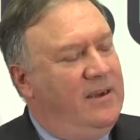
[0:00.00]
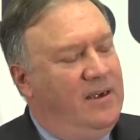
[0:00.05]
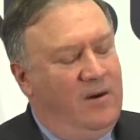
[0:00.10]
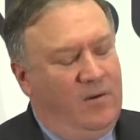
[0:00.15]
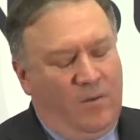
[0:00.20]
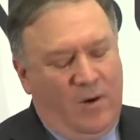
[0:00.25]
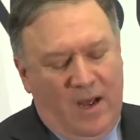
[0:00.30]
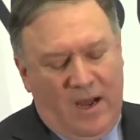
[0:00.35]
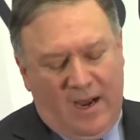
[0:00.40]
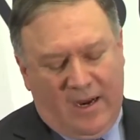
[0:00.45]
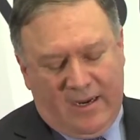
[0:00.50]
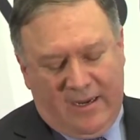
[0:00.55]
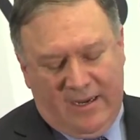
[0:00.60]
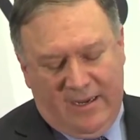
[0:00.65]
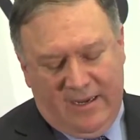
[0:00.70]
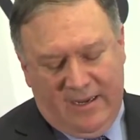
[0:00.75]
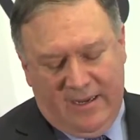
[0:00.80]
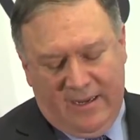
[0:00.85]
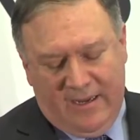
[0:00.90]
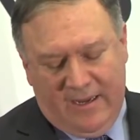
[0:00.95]
Iraq,
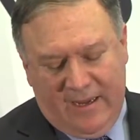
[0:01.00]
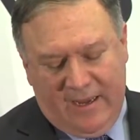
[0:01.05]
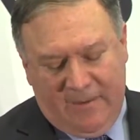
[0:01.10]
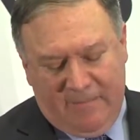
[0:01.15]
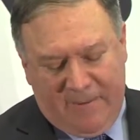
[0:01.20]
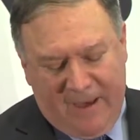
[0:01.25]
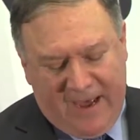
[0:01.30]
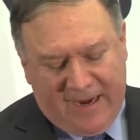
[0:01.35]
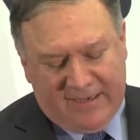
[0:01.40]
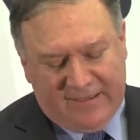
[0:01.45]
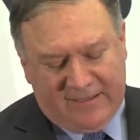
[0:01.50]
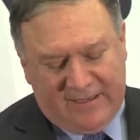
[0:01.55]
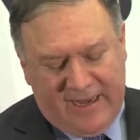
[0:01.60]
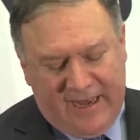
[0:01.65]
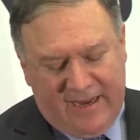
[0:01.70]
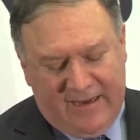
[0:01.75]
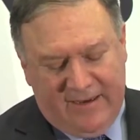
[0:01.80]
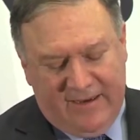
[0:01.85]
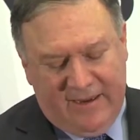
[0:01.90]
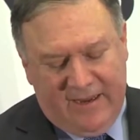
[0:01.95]
and
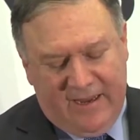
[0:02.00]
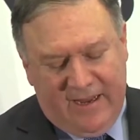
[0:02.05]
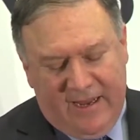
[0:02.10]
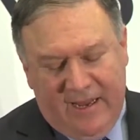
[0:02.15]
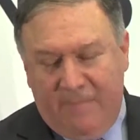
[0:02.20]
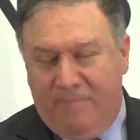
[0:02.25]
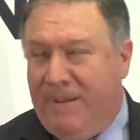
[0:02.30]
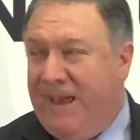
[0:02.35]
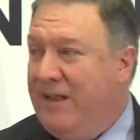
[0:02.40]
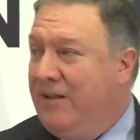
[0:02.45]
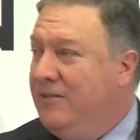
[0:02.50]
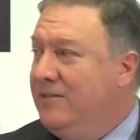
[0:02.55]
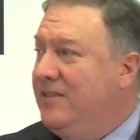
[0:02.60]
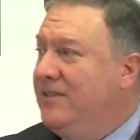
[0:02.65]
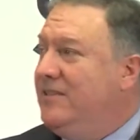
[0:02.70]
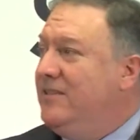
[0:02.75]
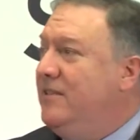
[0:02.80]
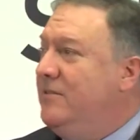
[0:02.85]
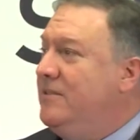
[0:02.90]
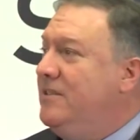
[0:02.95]
Pakistan. It peddles
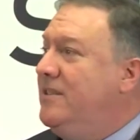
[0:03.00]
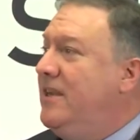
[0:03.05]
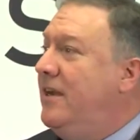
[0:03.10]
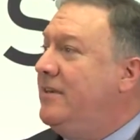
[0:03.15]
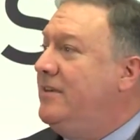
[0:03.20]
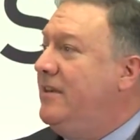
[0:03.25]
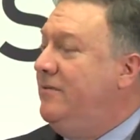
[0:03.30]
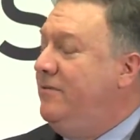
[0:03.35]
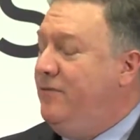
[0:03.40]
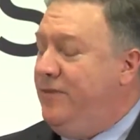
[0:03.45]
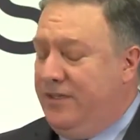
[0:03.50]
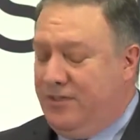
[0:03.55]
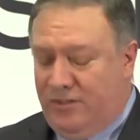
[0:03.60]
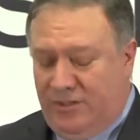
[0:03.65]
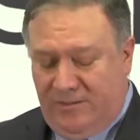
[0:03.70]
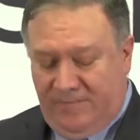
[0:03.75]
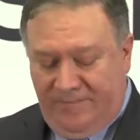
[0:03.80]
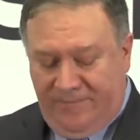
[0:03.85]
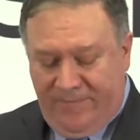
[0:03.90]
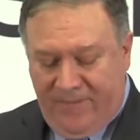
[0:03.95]
a seductive
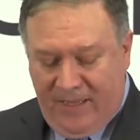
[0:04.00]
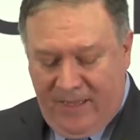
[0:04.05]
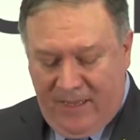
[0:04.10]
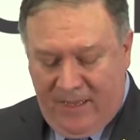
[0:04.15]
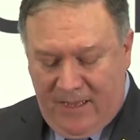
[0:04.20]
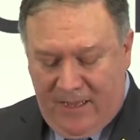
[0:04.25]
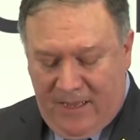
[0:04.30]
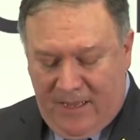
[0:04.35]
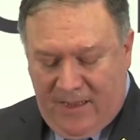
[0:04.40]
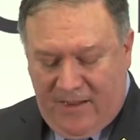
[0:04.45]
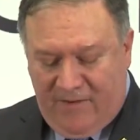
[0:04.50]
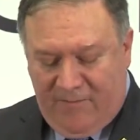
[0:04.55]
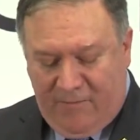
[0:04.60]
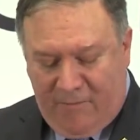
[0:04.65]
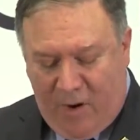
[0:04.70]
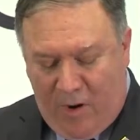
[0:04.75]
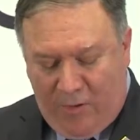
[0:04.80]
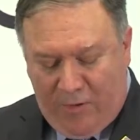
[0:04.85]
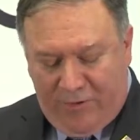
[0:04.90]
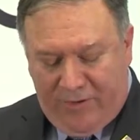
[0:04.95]
vision of
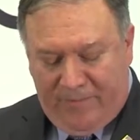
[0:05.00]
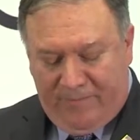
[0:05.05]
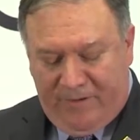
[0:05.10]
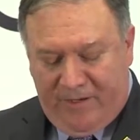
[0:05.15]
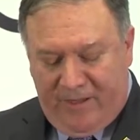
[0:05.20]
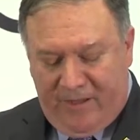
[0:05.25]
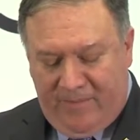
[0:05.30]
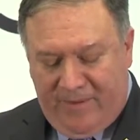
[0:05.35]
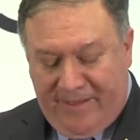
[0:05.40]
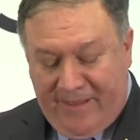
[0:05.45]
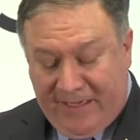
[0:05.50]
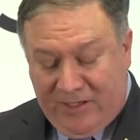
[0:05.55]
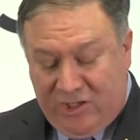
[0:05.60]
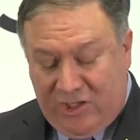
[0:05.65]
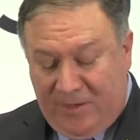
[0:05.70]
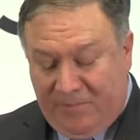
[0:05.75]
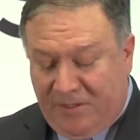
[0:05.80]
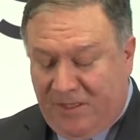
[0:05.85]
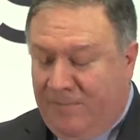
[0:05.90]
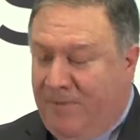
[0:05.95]
martyrdom to them and then
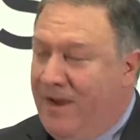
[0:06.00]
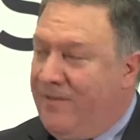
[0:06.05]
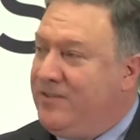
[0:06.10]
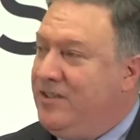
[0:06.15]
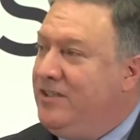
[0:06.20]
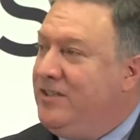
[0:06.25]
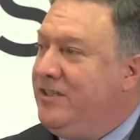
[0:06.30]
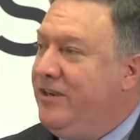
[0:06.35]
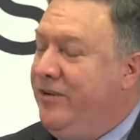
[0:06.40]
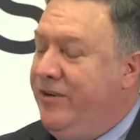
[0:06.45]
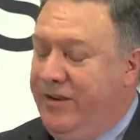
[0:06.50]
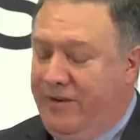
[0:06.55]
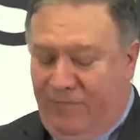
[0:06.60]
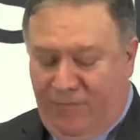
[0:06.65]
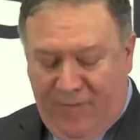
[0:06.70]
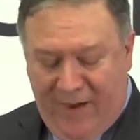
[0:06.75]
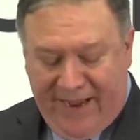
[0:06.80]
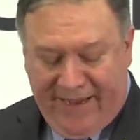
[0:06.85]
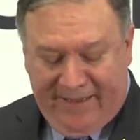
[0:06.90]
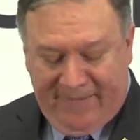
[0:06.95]
ships them off to Syria to
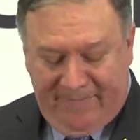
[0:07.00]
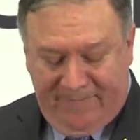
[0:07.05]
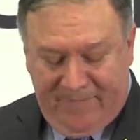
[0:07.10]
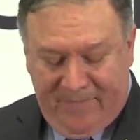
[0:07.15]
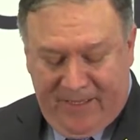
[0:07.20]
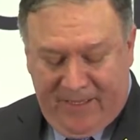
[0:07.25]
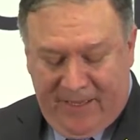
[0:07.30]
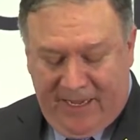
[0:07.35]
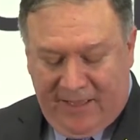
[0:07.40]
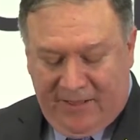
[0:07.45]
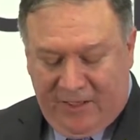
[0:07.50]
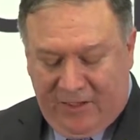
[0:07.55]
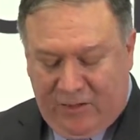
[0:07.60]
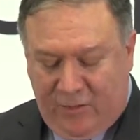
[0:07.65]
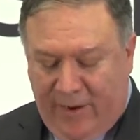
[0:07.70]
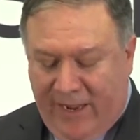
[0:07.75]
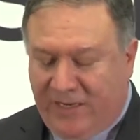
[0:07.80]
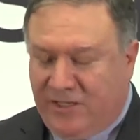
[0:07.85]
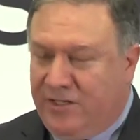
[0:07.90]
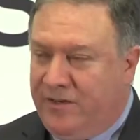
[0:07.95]
fight at the
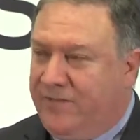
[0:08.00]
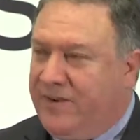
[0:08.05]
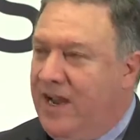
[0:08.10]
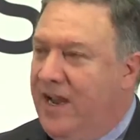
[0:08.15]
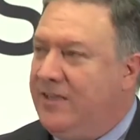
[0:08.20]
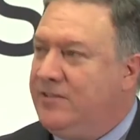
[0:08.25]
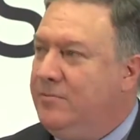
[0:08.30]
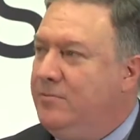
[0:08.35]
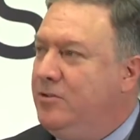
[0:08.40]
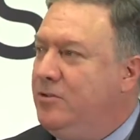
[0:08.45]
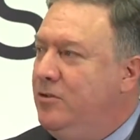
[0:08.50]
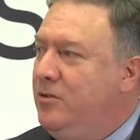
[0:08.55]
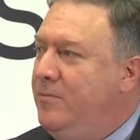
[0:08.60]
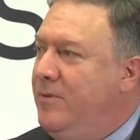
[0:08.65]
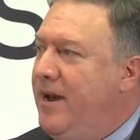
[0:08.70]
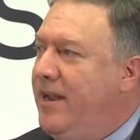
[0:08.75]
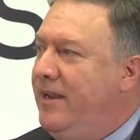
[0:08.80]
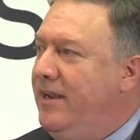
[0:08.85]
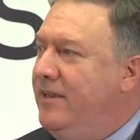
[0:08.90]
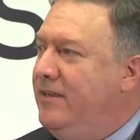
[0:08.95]
direction of Qasem
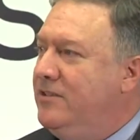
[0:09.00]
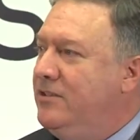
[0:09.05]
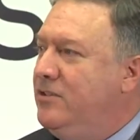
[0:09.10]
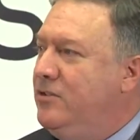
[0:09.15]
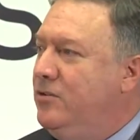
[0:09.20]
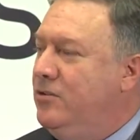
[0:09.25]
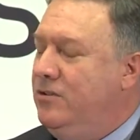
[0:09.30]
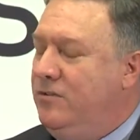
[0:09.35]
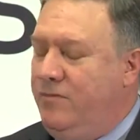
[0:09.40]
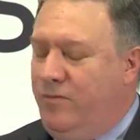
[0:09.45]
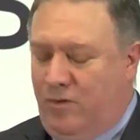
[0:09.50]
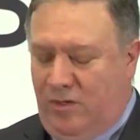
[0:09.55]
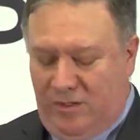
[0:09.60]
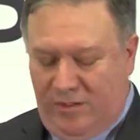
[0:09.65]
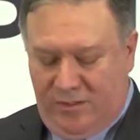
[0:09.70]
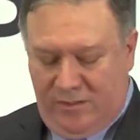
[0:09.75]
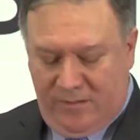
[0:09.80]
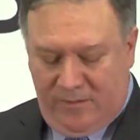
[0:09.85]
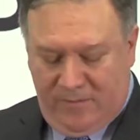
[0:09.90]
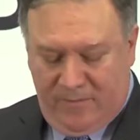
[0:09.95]
Soleimani and his Quds
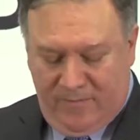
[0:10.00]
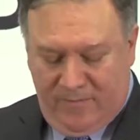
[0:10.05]
force.